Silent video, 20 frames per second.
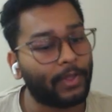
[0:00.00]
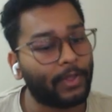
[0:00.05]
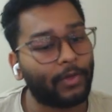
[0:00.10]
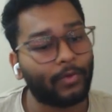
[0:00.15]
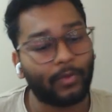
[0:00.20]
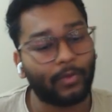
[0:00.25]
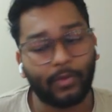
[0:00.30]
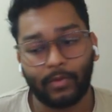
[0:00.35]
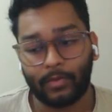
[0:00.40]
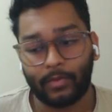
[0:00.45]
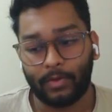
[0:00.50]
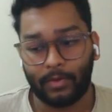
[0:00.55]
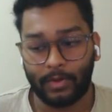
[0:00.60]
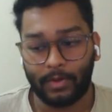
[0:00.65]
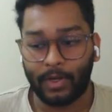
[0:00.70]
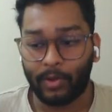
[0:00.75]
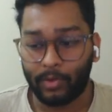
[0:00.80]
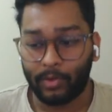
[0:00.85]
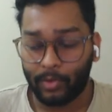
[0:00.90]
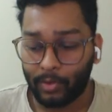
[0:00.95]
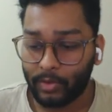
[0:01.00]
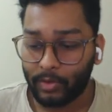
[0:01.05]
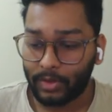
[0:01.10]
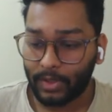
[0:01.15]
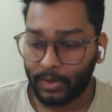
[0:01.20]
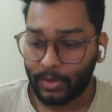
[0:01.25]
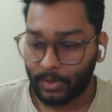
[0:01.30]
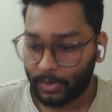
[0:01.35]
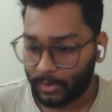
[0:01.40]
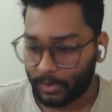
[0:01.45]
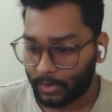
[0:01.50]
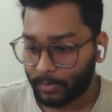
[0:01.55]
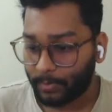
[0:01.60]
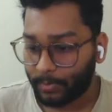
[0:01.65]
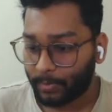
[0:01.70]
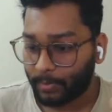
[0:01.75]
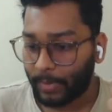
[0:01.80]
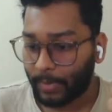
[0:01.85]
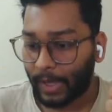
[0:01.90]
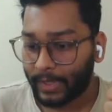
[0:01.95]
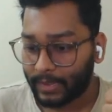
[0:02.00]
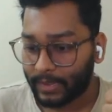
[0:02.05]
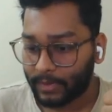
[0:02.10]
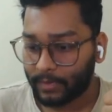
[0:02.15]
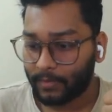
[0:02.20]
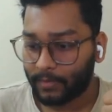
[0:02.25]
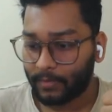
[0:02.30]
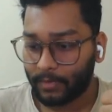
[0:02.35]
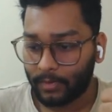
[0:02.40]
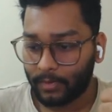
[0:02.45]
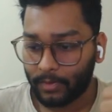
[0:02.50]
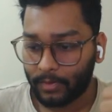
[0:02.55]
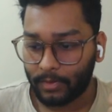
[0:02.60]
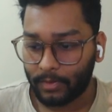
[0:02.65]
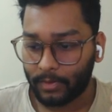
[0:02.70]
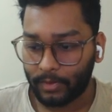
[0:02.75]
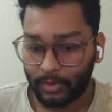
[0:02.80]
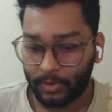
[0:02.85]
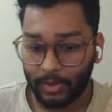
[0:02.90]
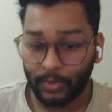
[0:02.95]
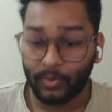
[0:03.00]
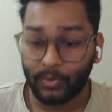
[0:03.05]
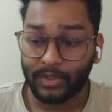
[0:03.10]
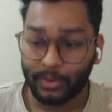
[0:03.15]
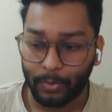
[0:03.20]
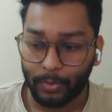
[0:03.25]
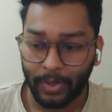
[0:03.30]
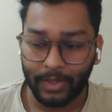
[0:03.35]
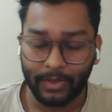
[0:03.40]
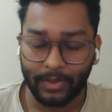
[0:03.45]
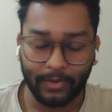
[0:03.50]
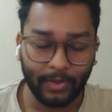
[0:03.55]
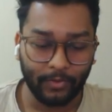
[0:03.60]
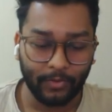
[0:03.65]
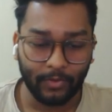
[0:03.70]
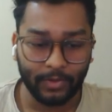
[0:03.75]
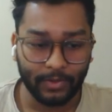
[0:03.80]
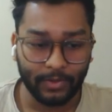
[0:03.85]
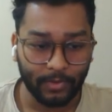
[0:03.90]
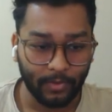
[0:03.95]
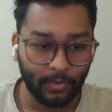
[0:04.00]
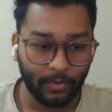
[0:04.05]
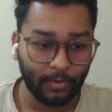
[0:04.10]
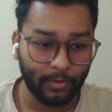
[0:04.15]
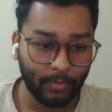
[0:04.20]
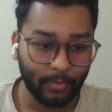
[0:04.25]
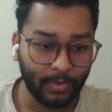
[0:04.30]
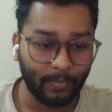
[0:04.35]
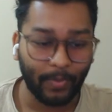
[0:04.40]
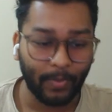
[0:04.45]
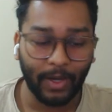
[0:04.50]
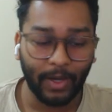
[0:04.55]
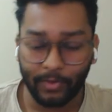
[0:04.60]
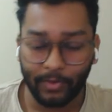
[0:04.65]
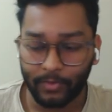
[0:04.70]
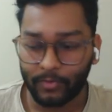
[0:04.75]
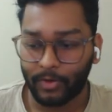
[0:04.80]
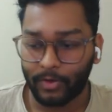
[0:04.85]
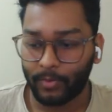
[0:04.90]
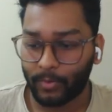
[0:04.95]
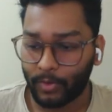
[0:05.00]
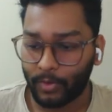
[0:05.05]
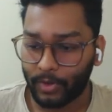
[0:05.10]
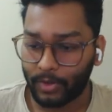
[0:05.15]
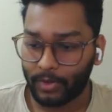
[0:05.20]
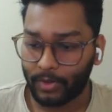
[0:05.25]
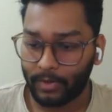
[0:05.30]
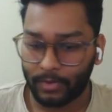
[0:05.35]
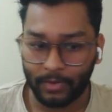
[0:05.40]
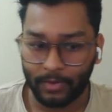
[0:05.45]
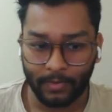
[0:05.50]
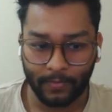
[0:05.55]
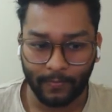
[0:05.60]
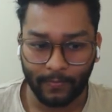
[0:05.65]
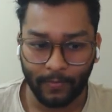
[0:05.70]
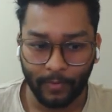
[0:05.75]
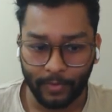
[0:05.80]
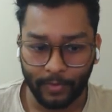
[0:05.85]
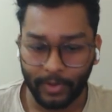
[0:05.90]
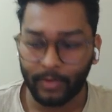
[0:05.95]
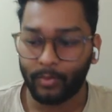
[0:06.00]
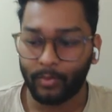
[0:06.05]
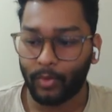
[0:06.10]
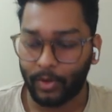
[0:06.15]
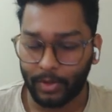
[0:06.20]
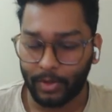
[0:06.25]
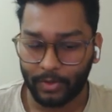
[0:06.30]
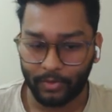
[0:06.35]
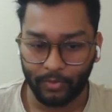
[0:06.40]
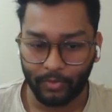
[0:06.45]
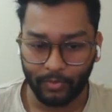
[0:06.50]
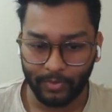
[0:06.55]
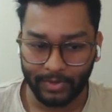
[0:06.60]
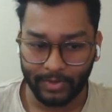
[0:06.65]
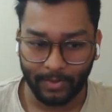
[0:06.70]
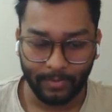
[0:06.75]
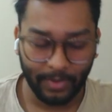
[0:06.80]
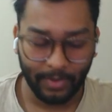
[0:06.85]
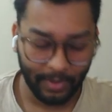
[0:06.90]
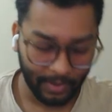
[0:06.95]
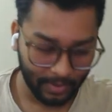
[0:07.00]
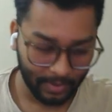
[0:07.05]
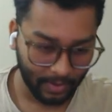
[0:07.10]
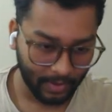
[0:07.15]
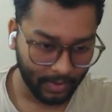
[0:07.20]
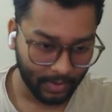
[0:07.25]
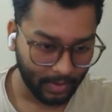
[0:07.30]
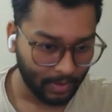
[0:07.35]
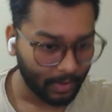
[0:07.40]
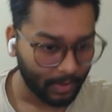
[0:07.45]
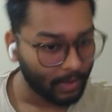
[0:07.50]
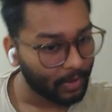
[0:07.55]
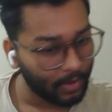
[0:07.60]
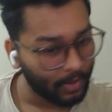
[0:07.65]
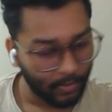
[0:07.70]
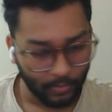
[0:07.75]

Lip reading: when you download the Python, newest Python, it is going to be Python 3.14.2, something like that,